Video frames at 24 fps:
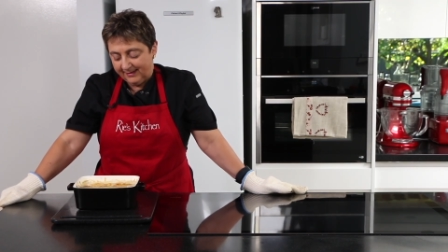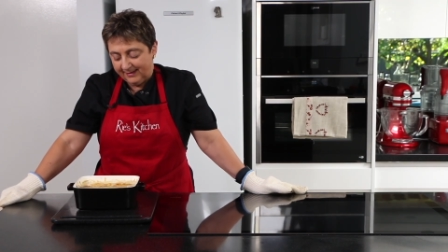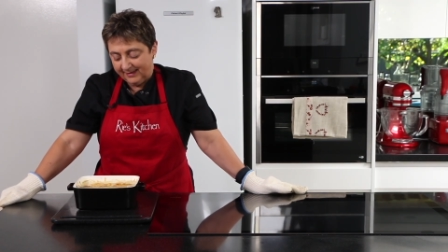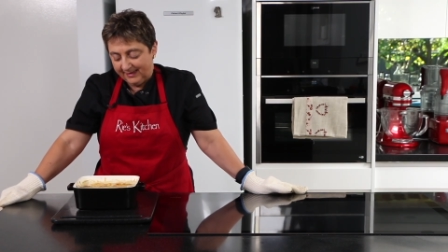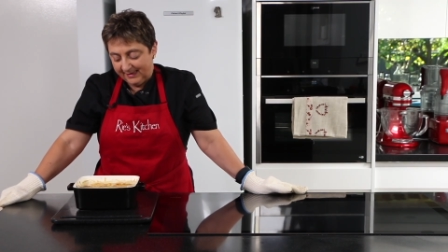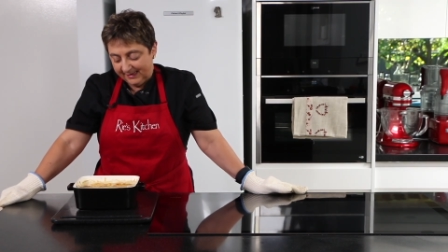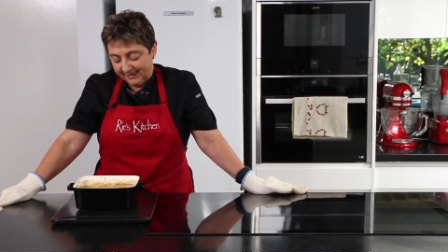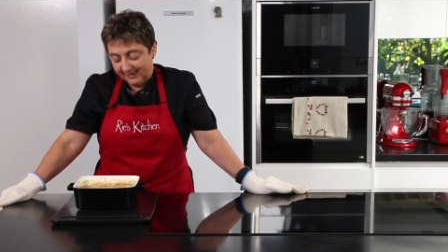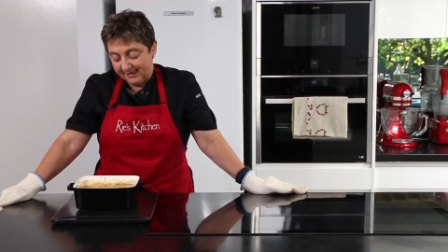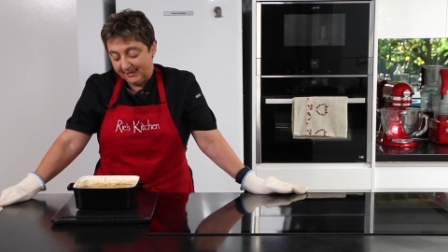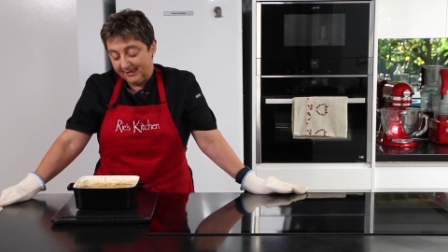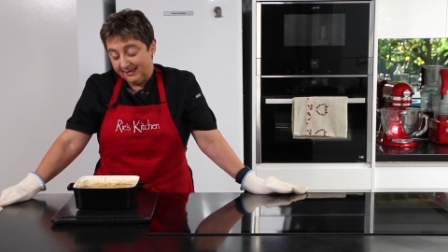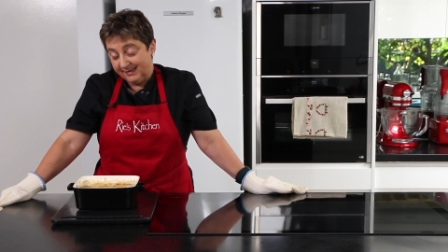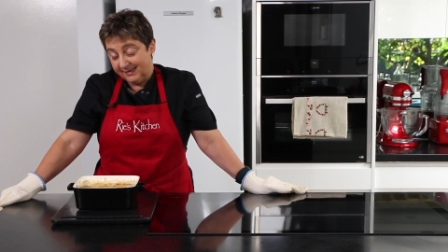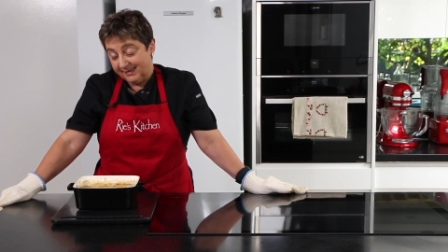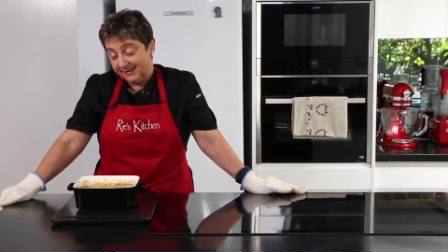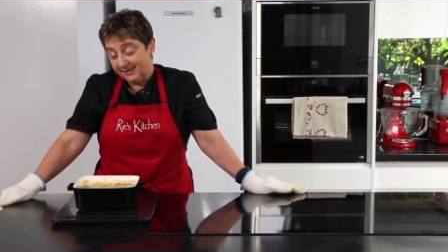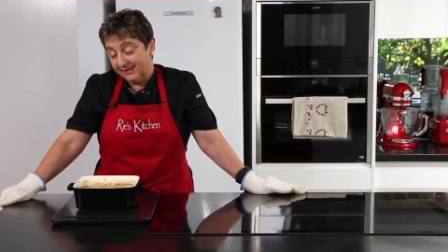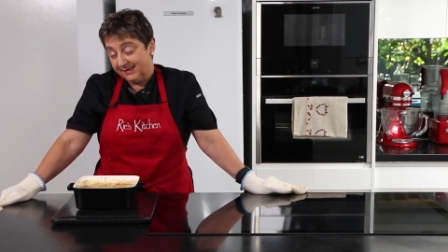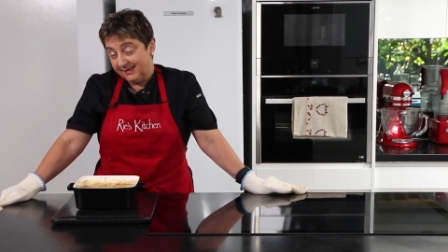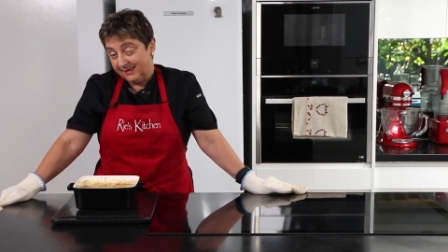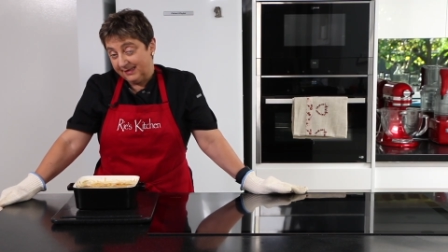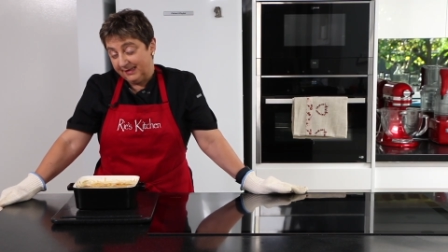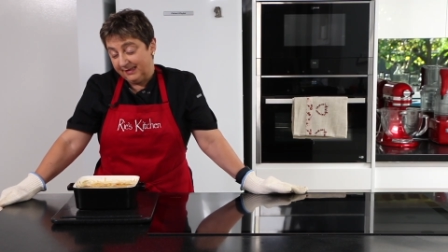this needs
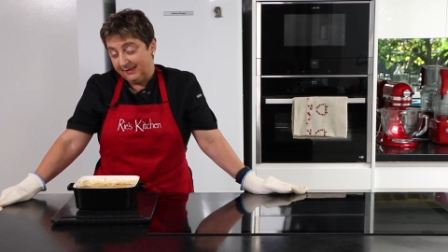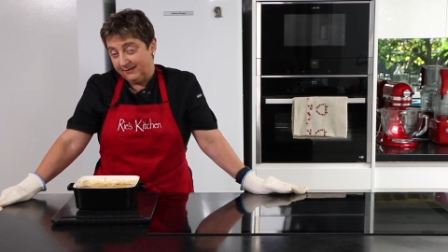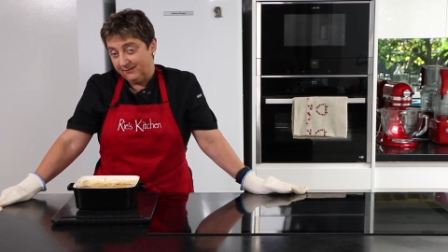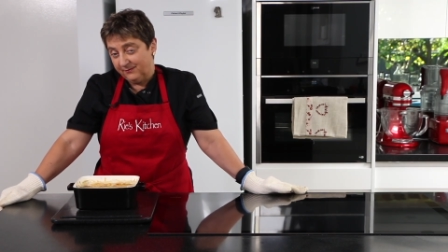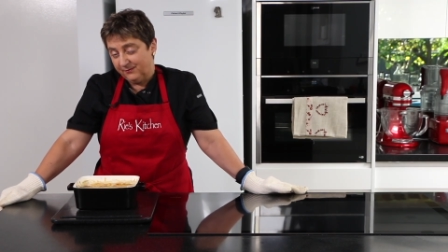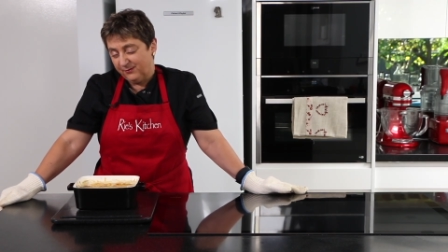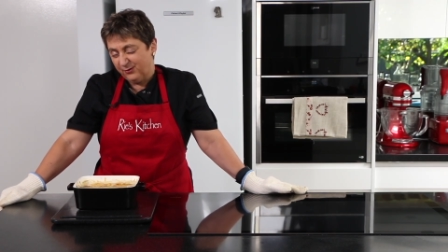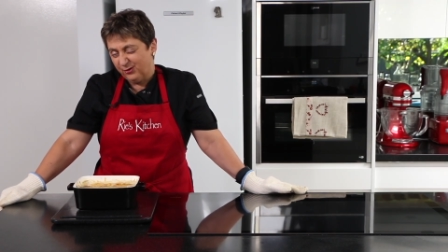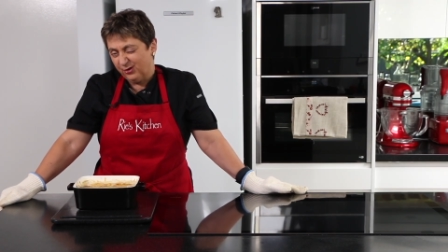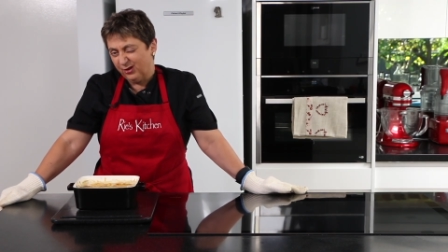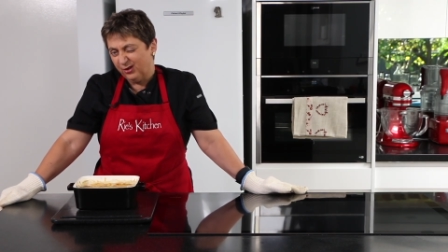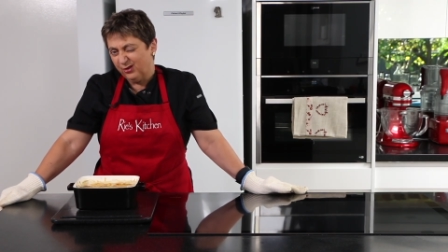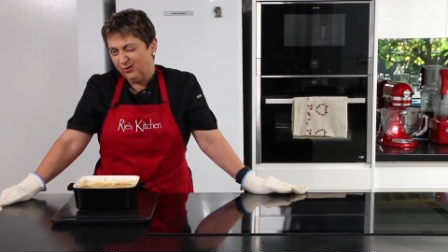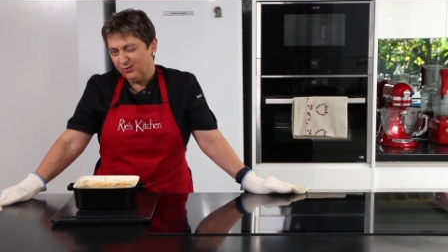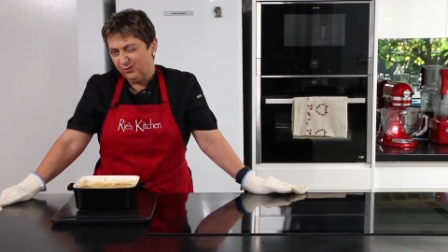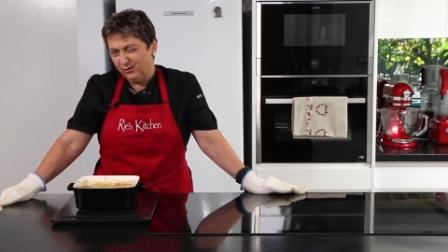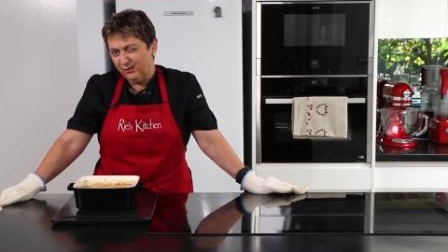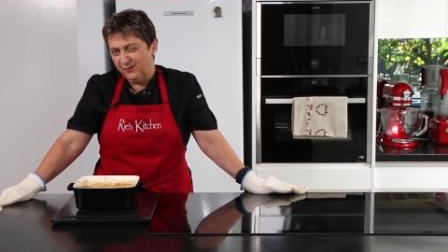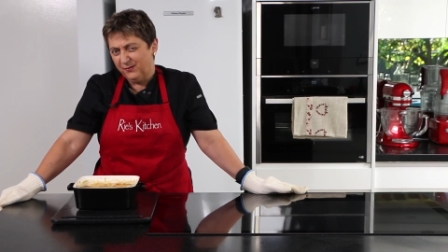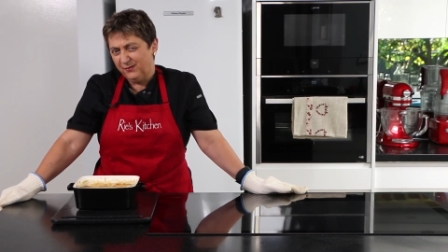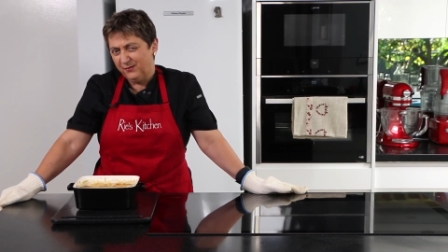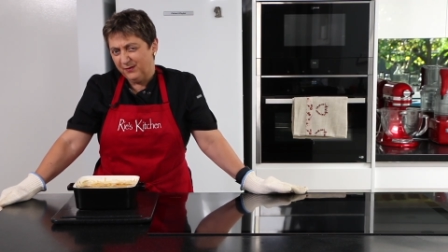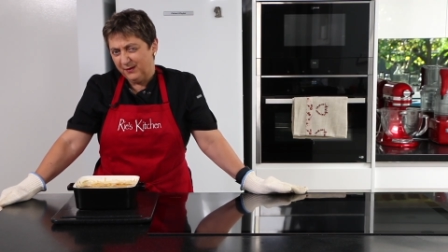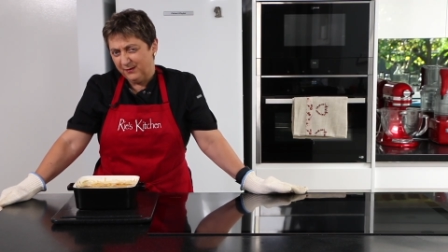to sit for a
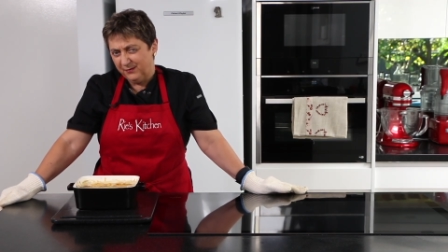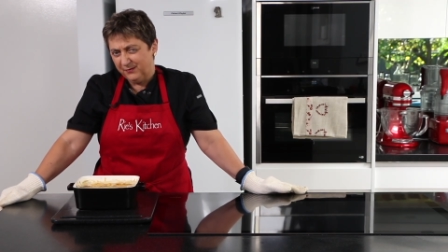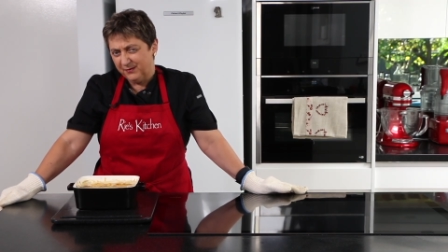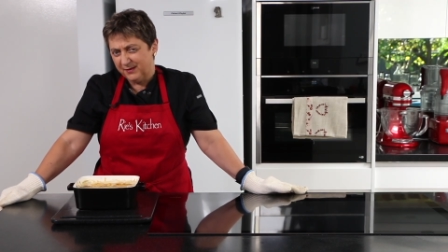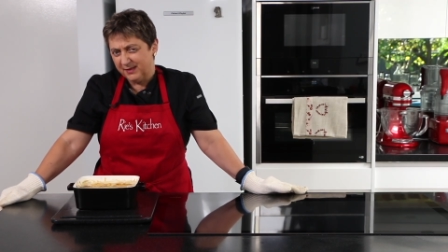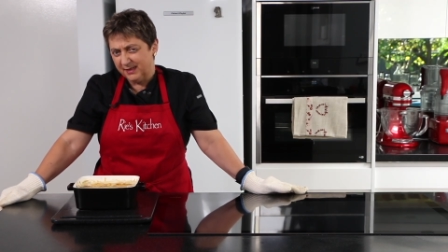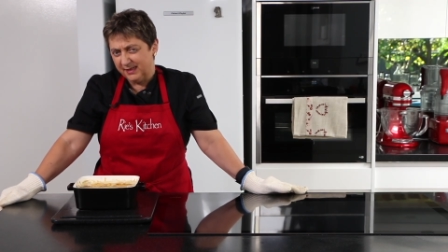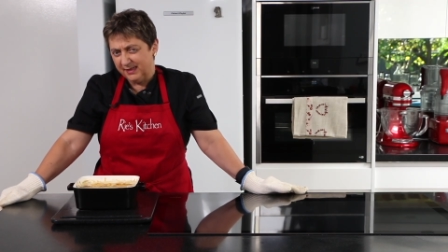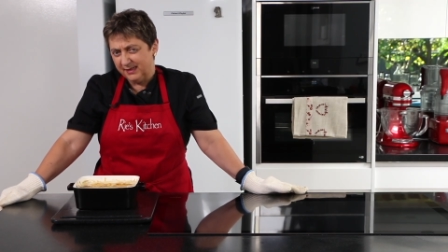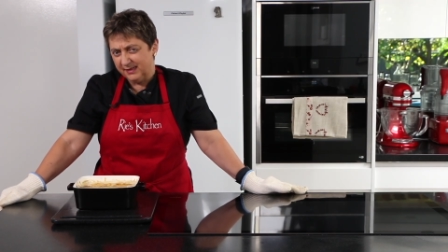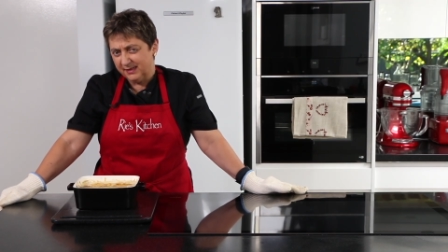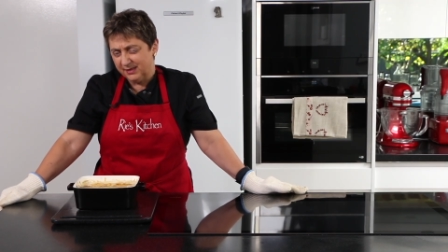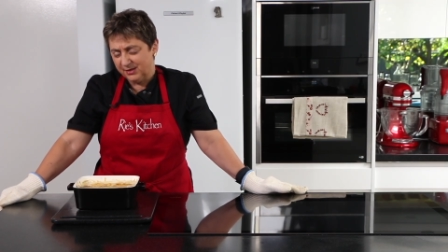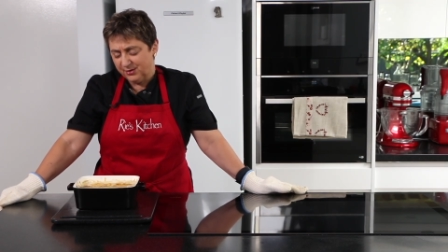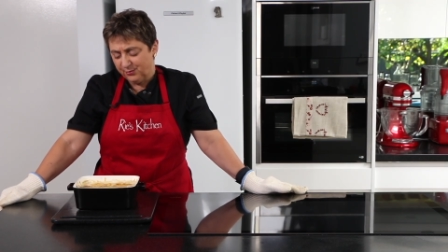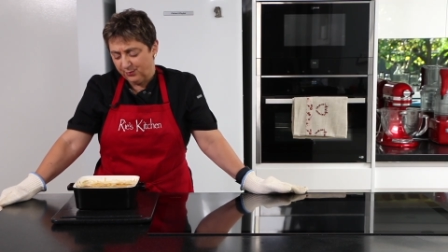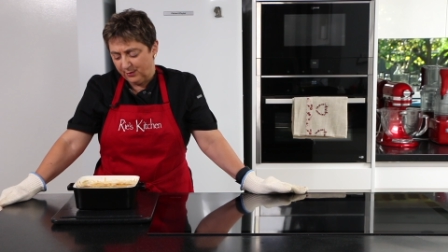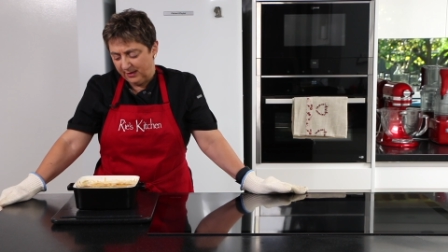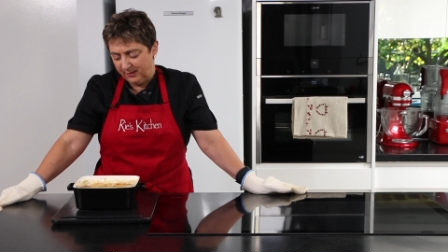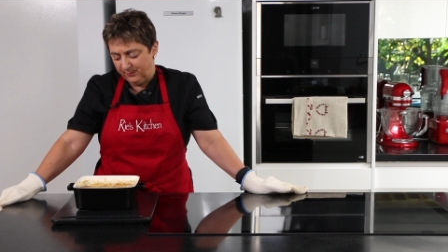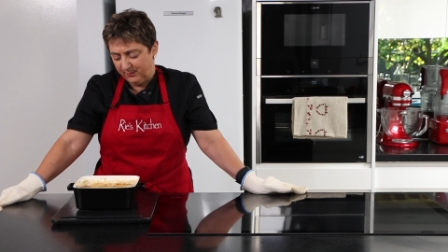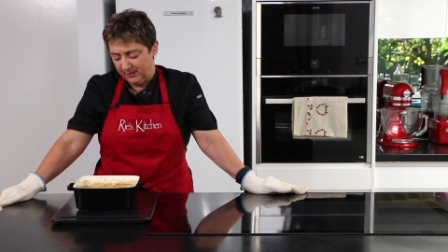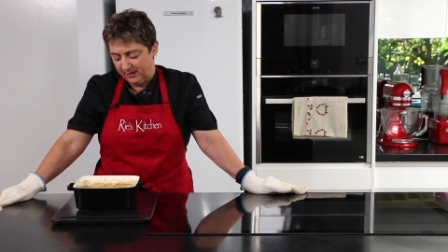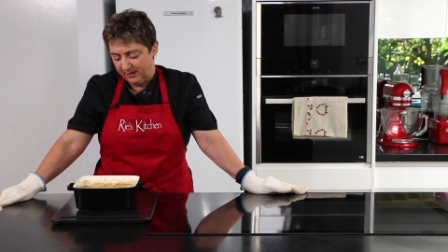good 15 to
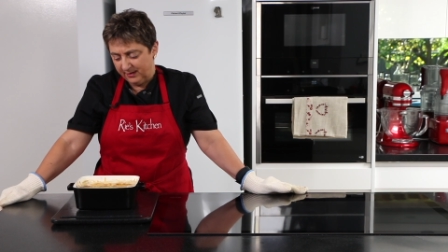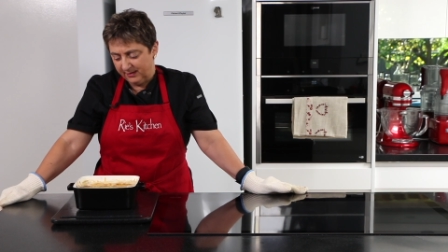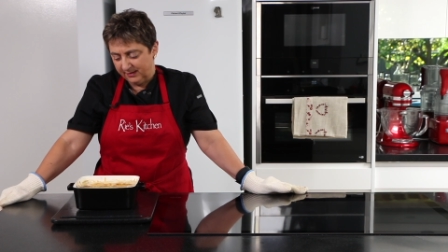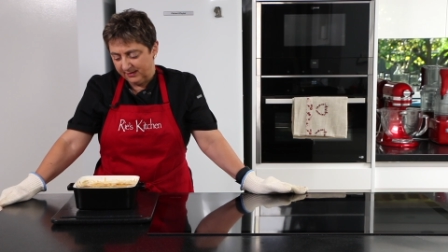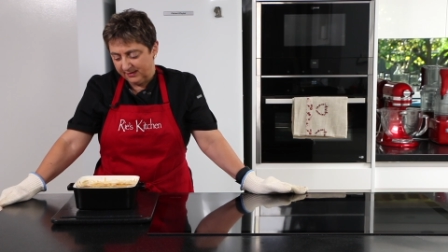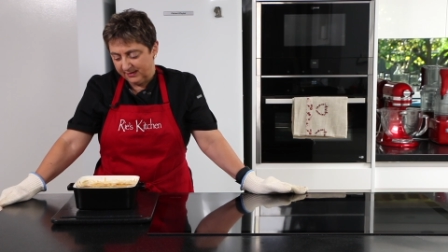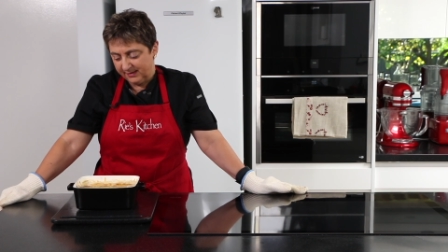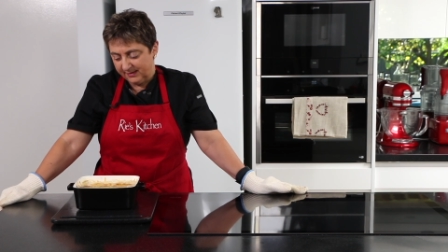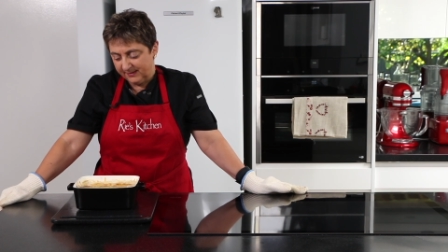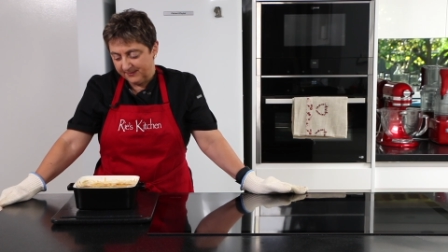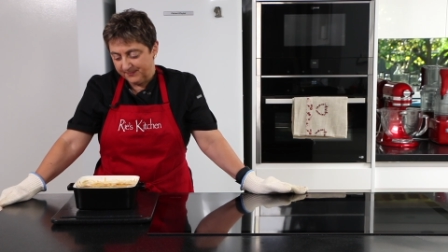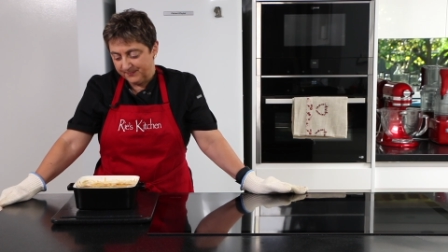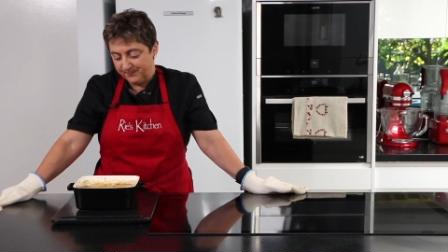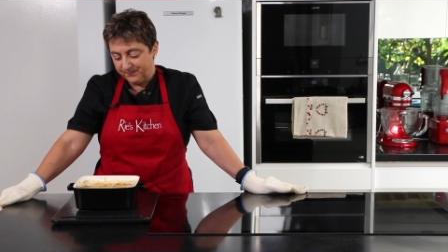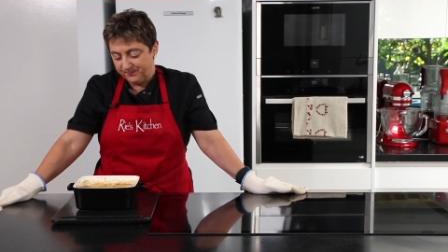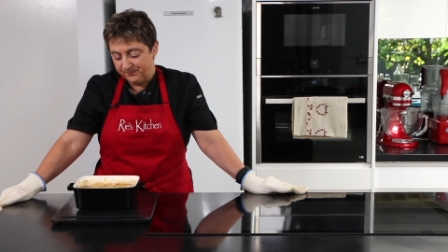20 minutes.